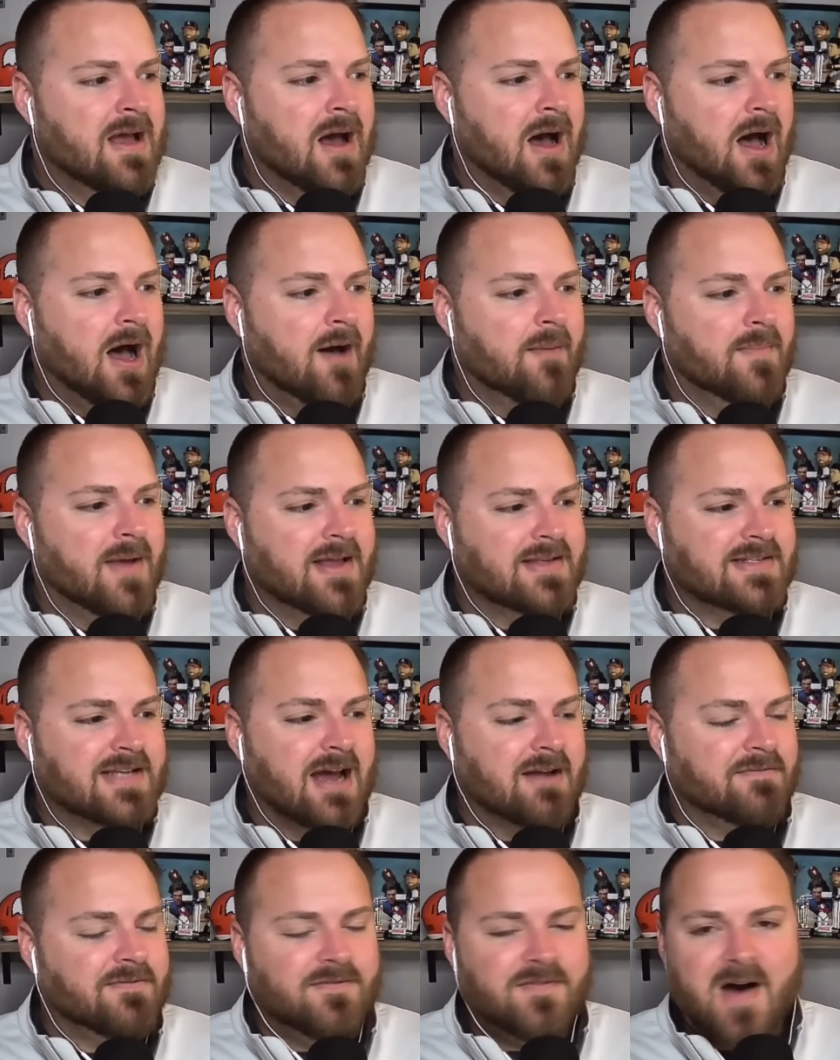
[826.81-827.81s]
has
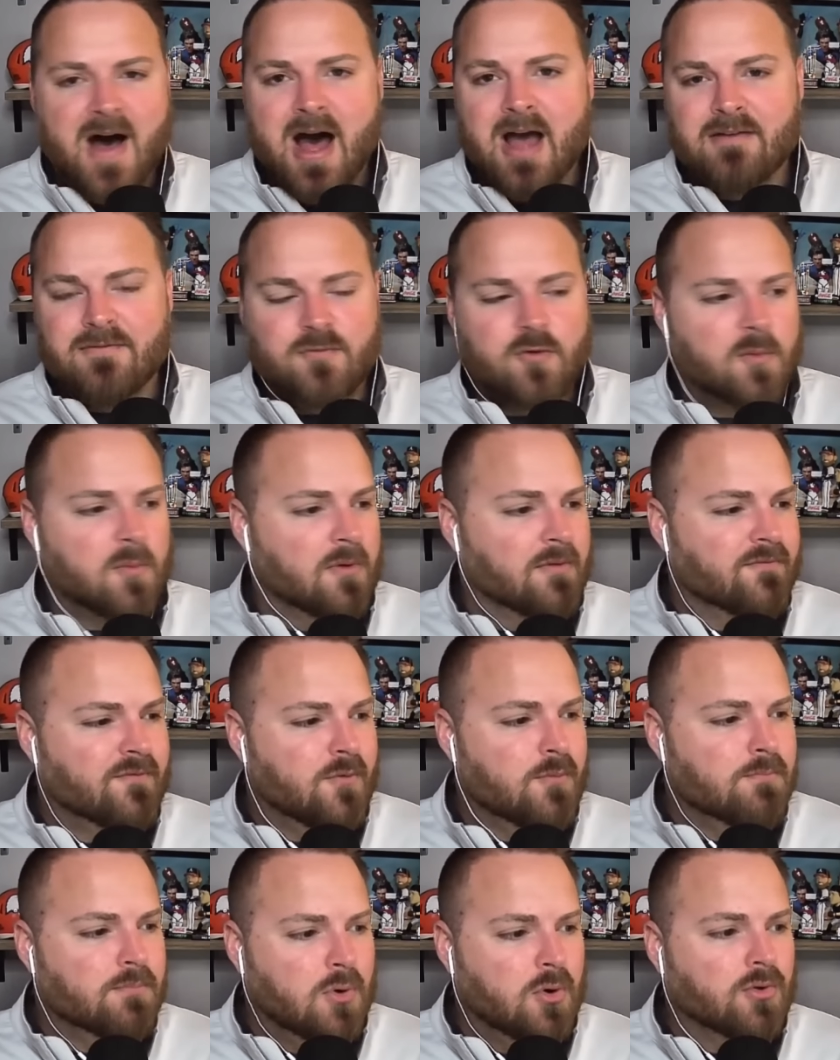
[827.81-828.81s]
got five former
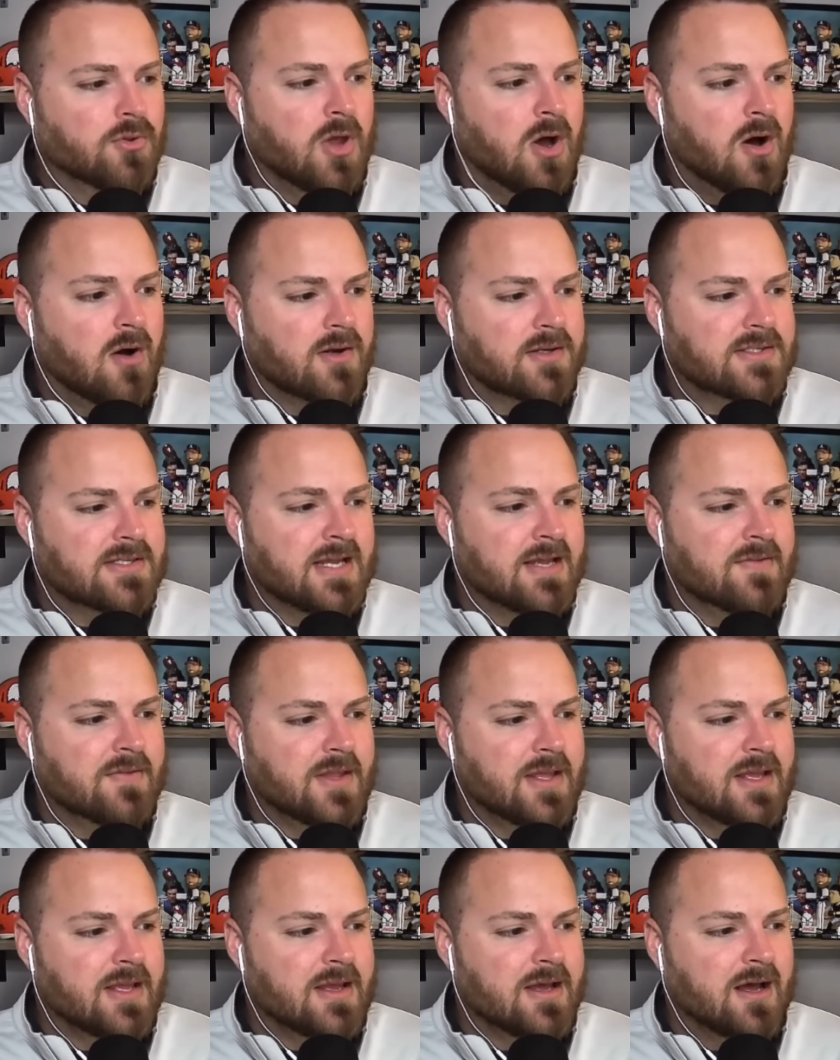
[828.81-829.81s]
Bulldogs in
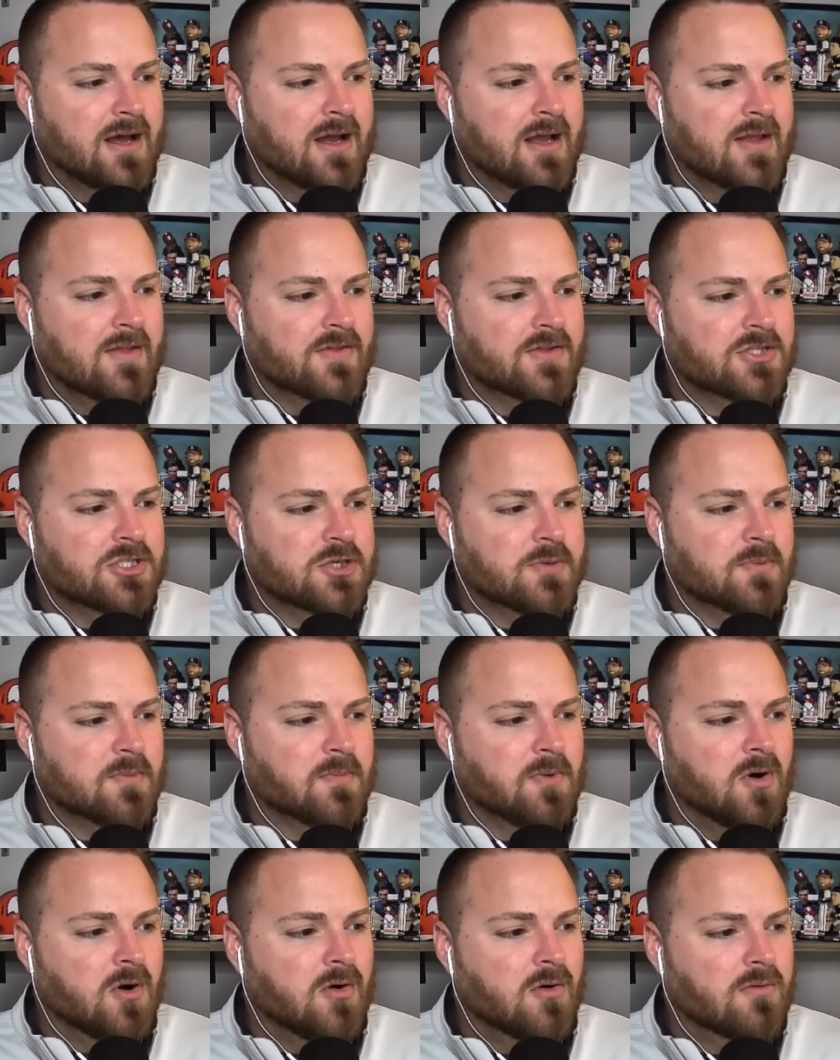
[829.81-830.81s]
the Super
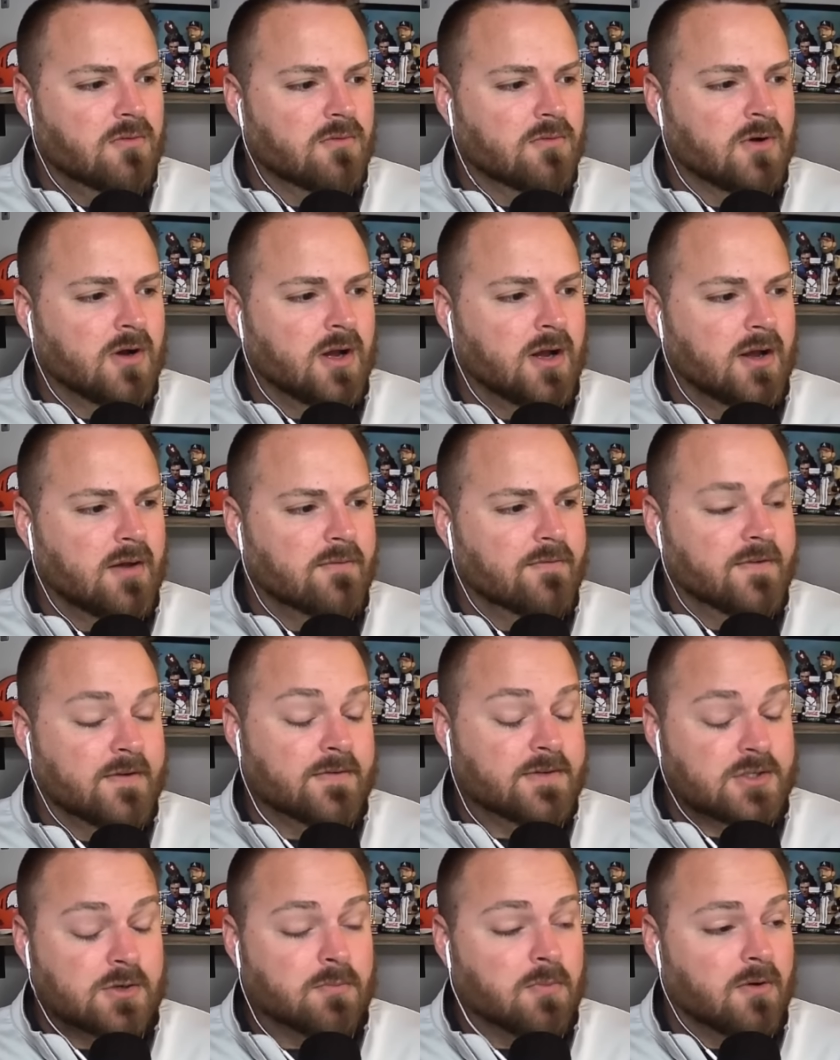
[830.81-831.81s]
Bowl
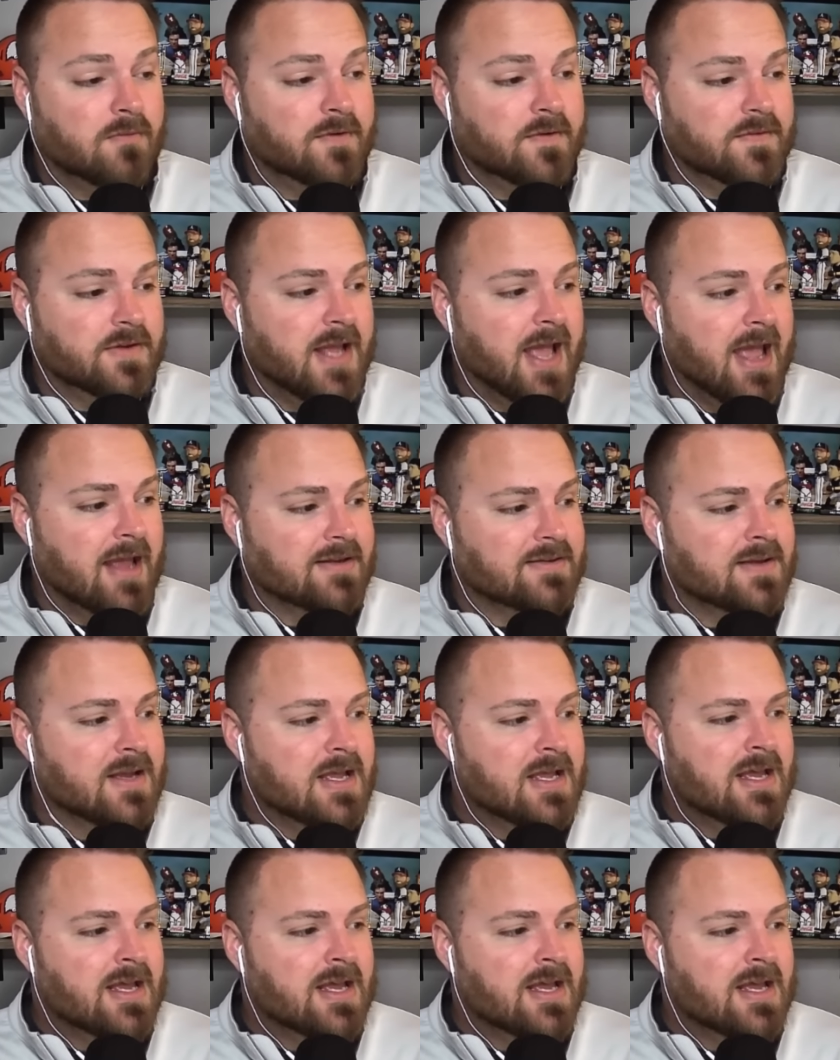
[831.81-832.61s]
Super Bowl 58.